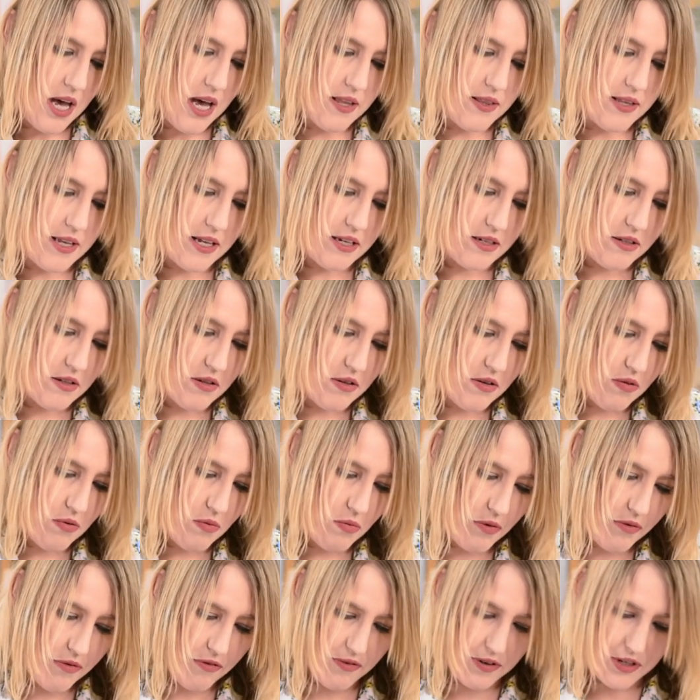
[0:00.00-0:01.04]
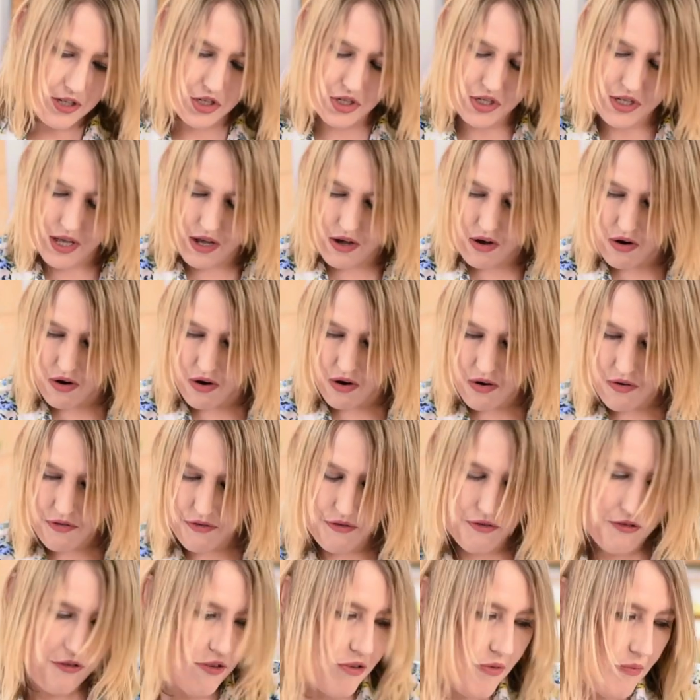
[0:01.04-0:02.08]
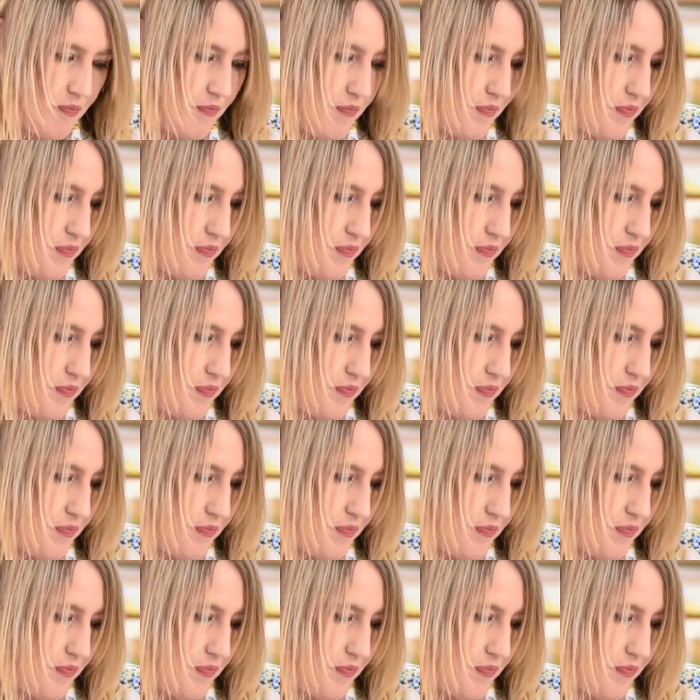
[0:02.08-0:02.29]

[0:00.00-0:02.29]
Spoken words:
And then we finish that off